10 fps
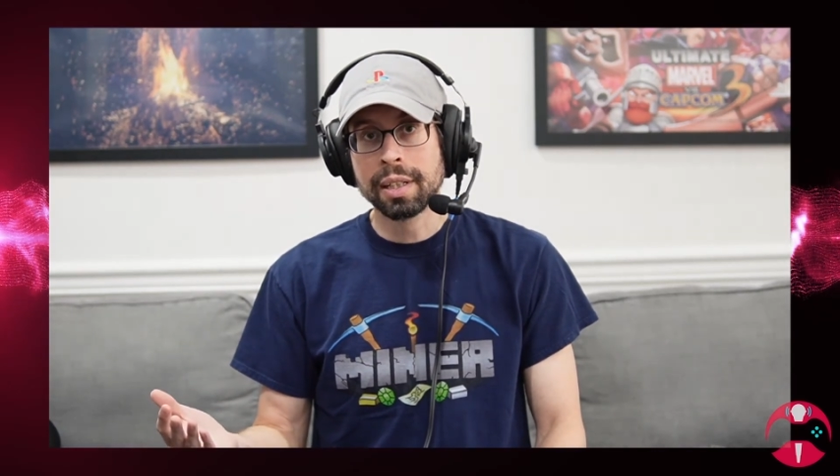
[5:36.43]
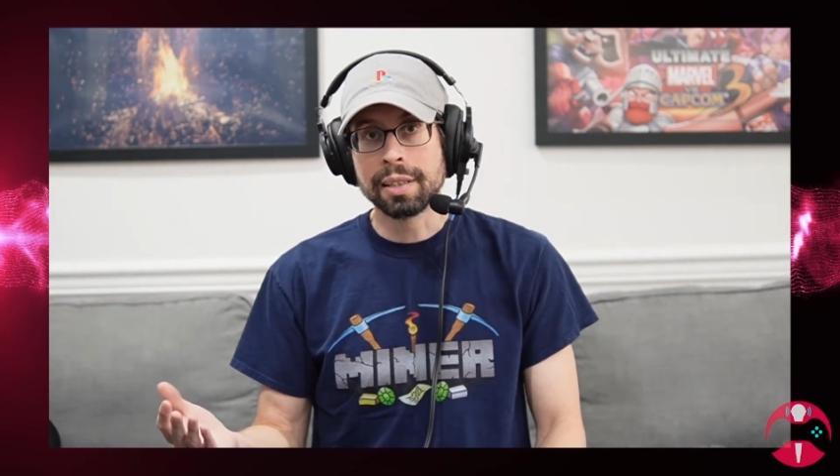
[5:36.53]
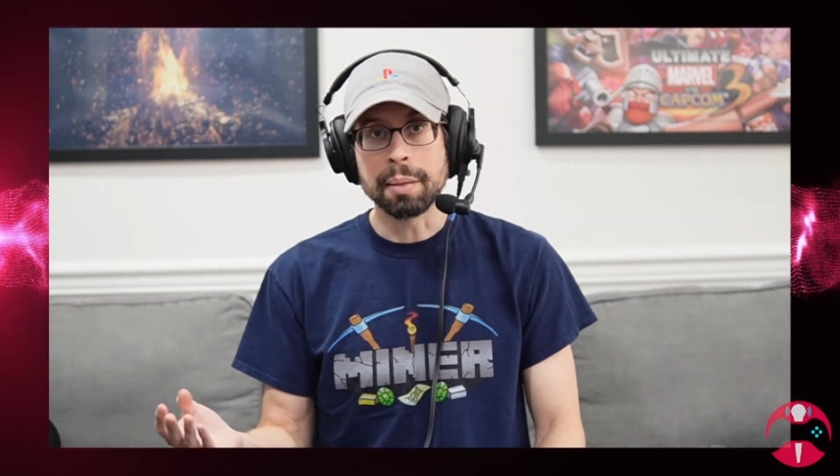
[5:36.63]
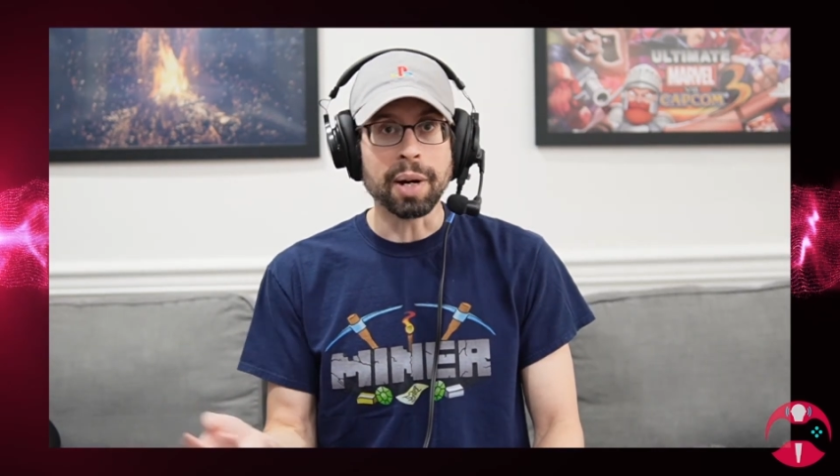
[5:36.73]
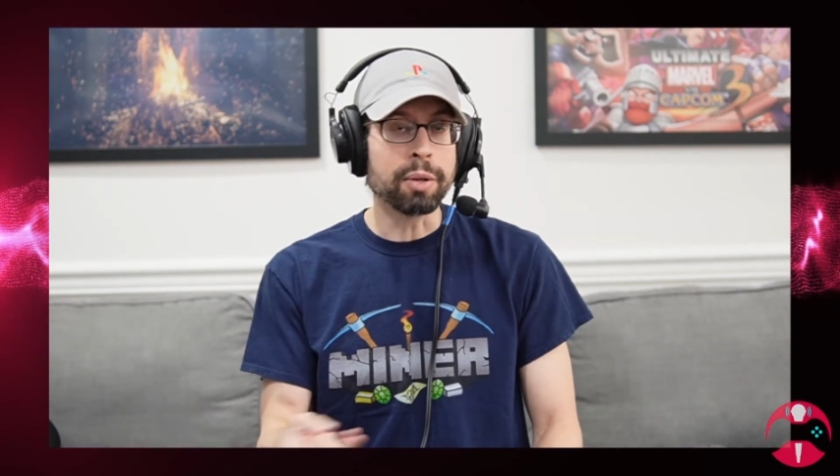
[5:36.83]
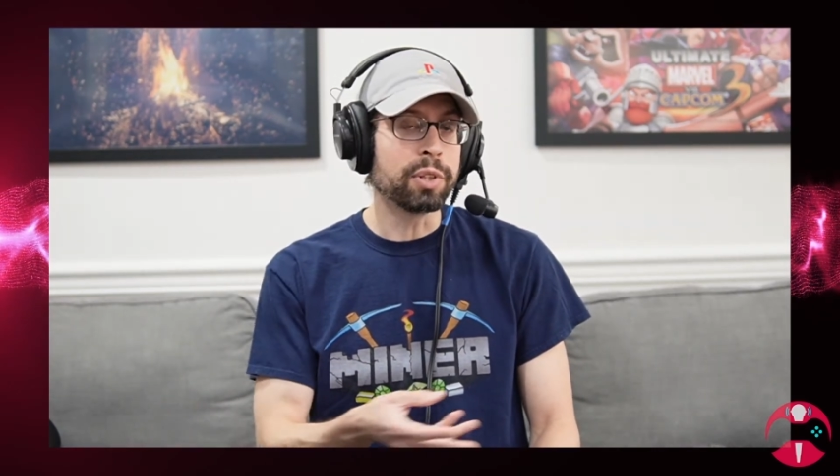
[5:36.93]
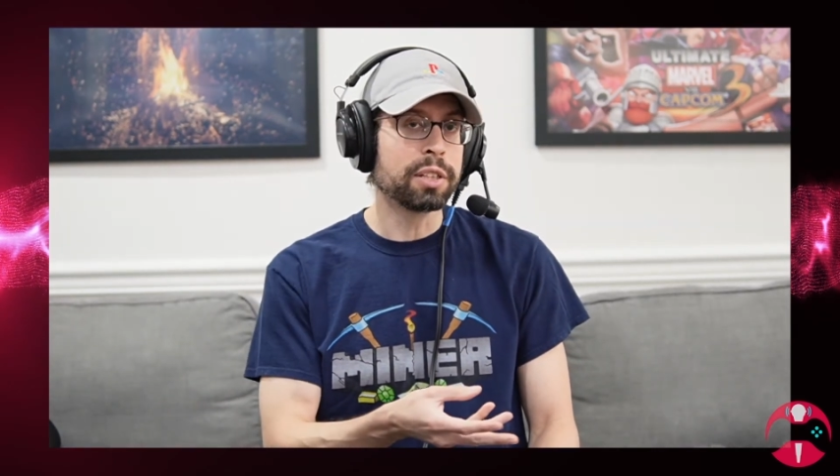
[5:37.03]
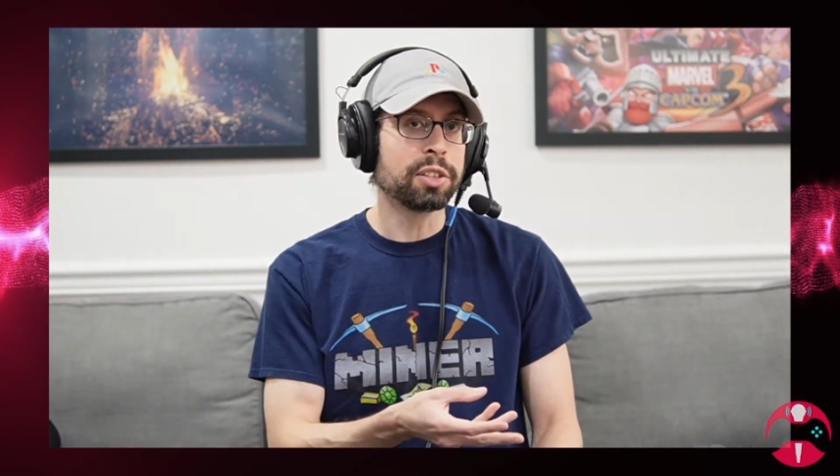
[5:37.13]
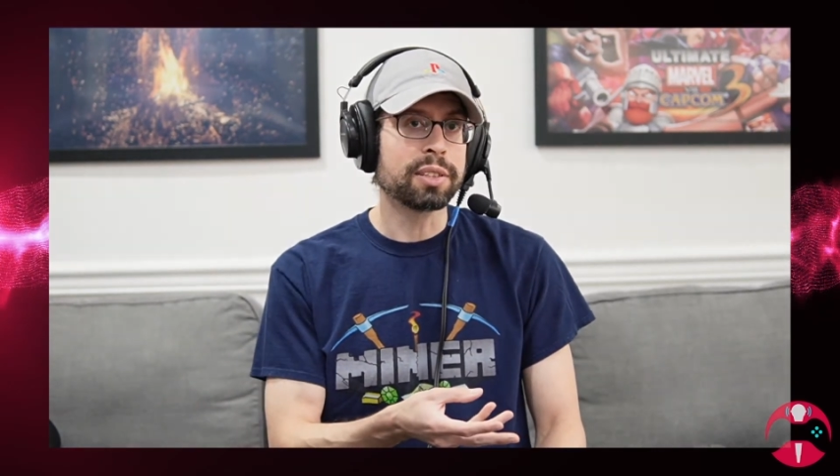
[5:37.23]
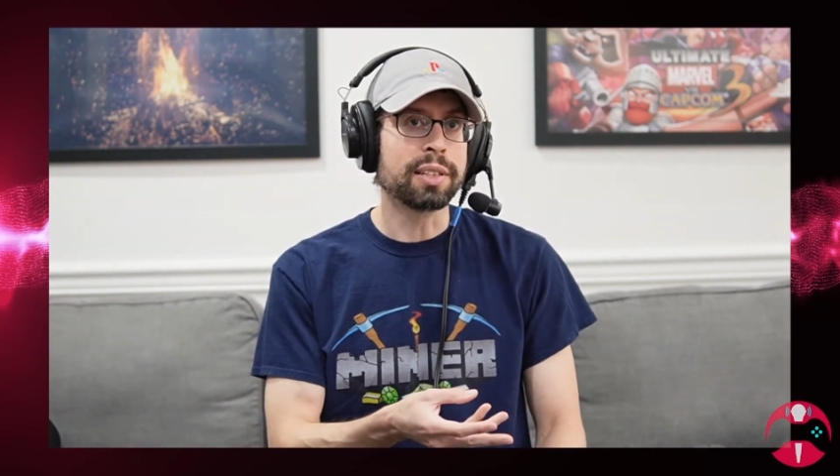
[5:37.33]
They might want
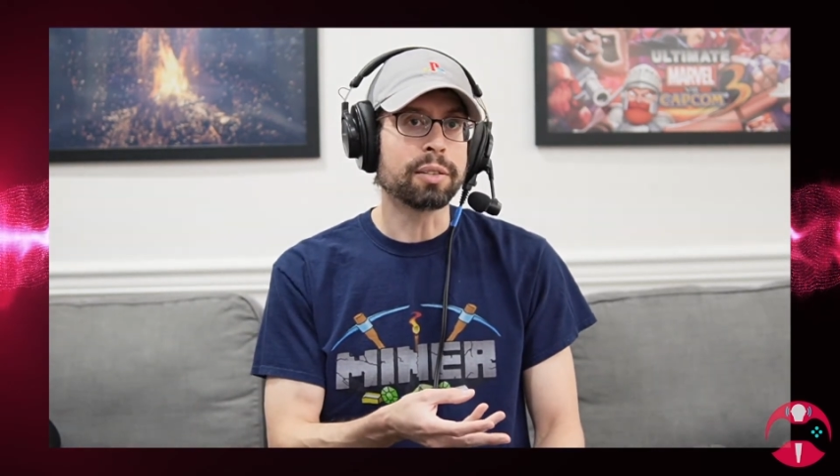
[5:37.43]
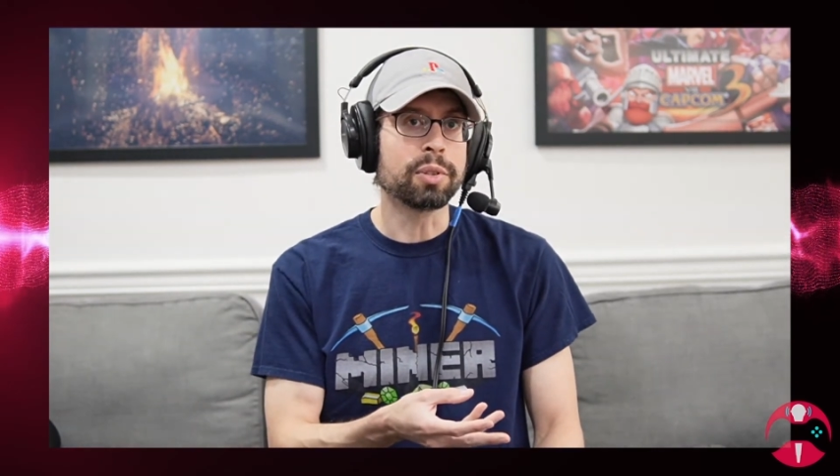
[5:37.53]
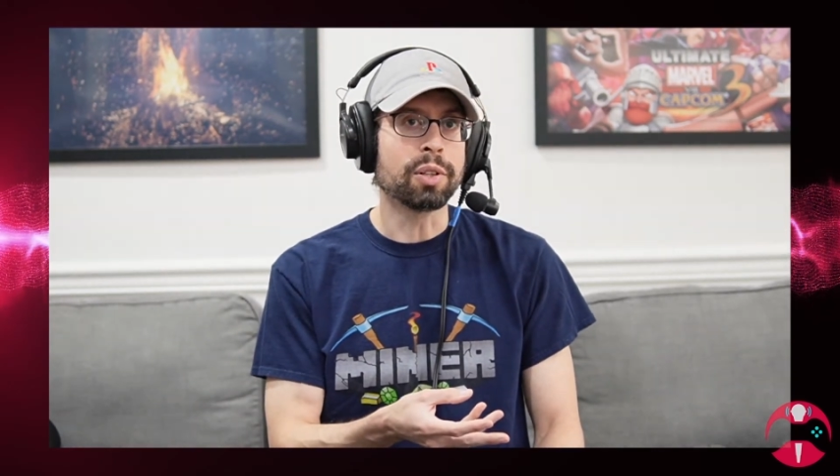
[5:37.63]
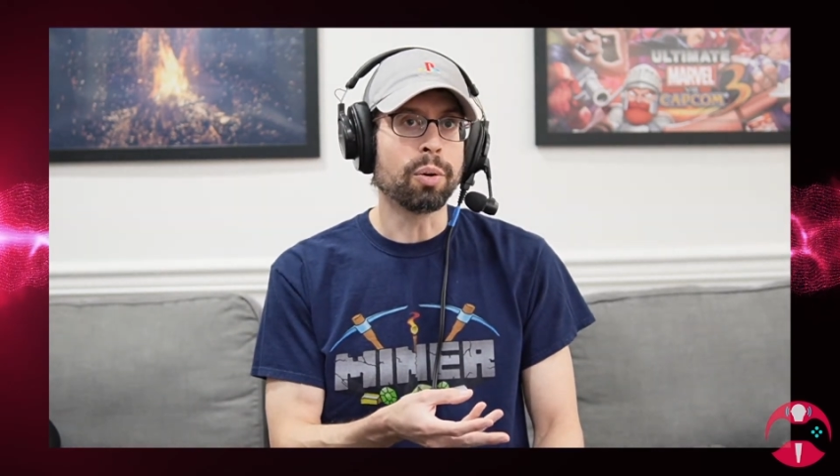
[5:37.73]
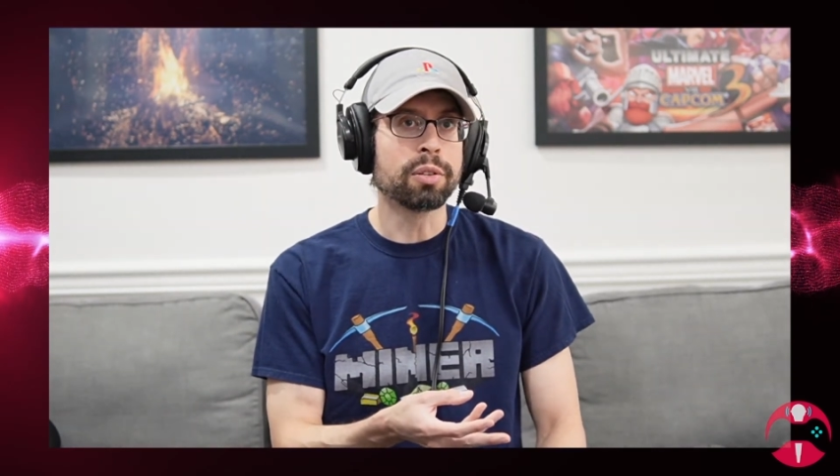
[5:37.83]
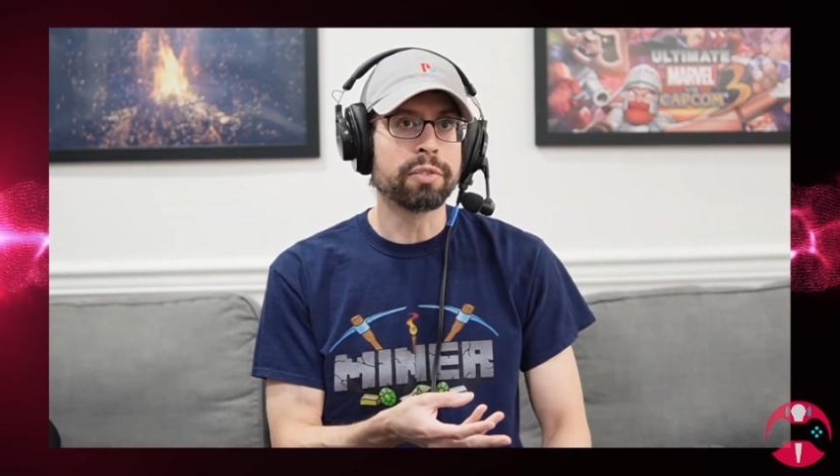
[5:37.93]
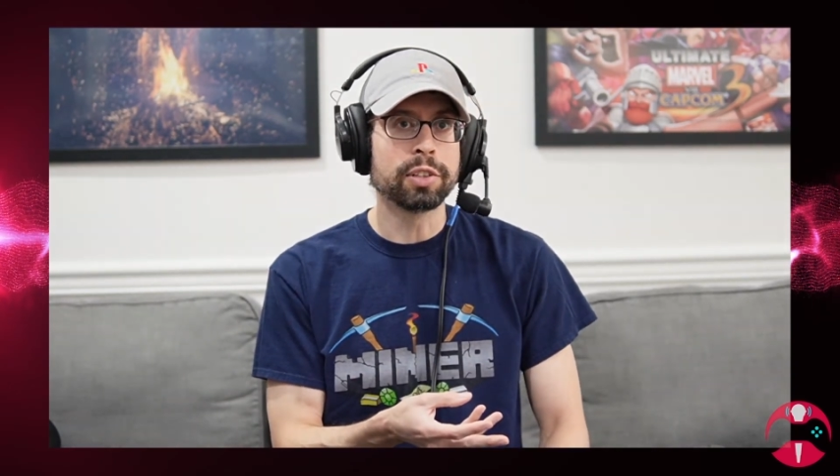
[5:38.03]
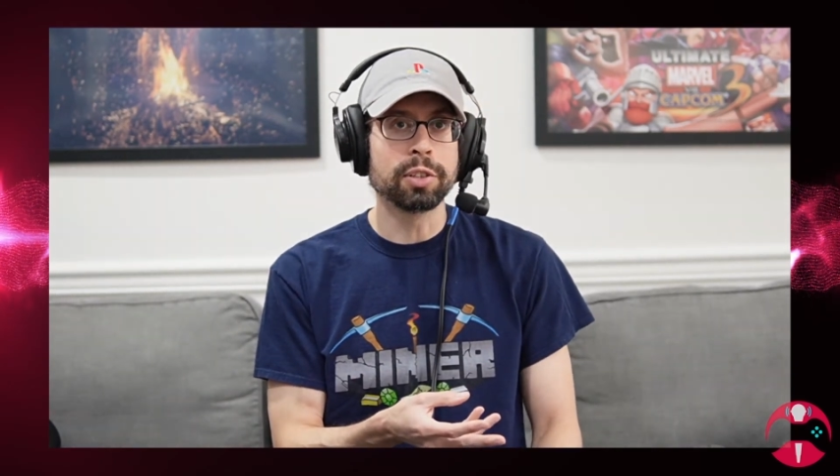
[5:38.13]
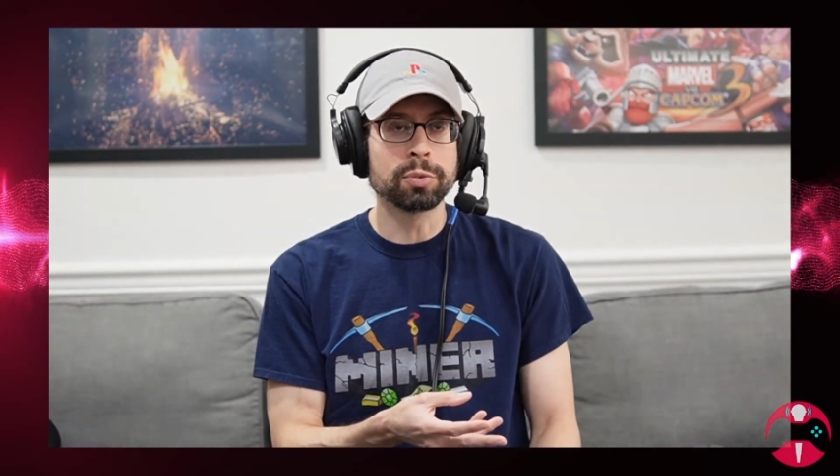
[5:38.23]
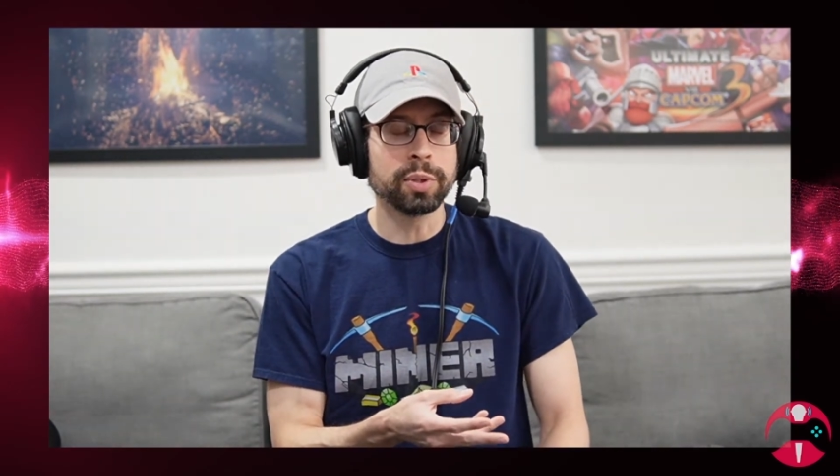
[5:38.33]
to just stick with the older
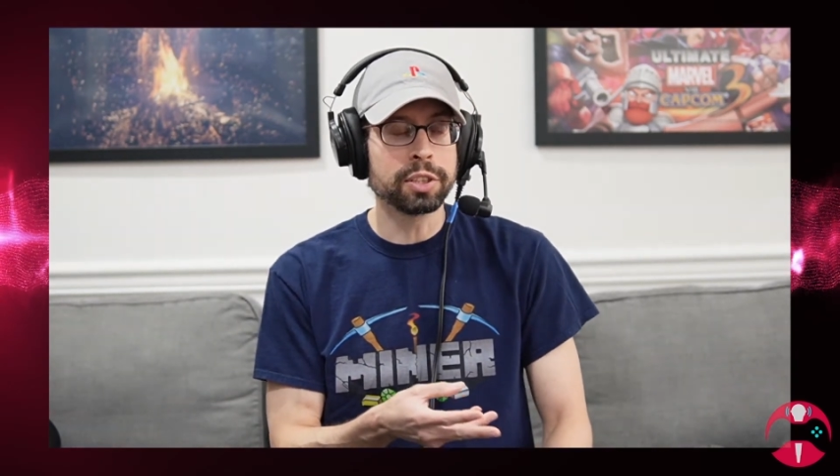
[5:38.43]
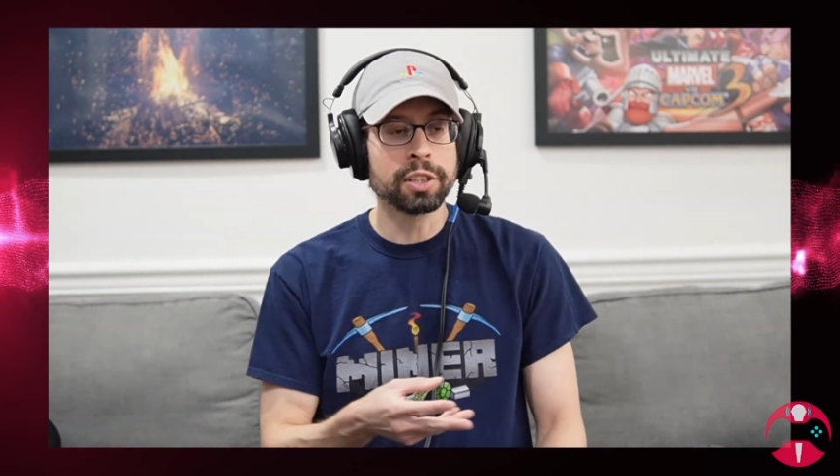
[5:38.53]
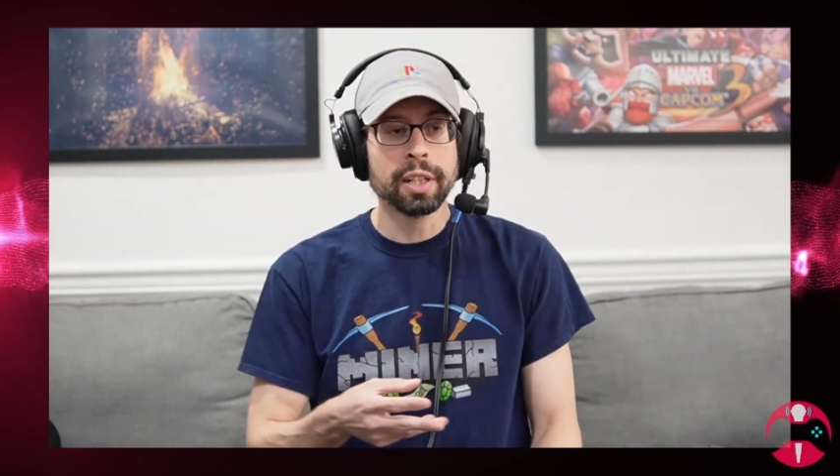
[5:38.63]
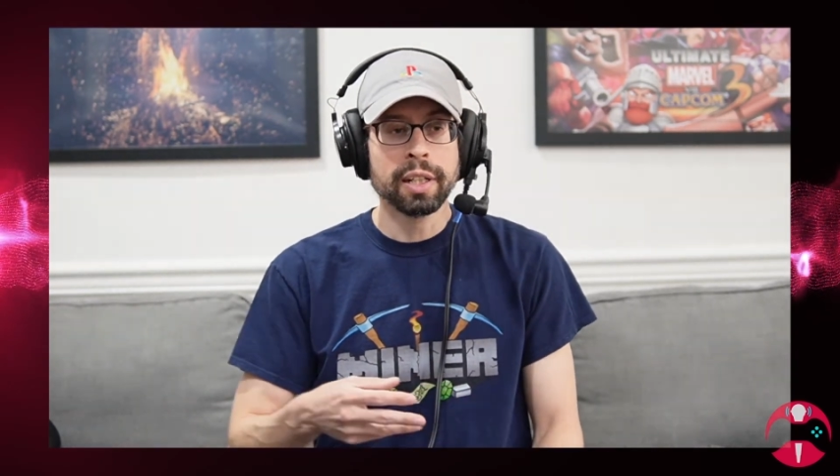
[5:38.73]
versions, which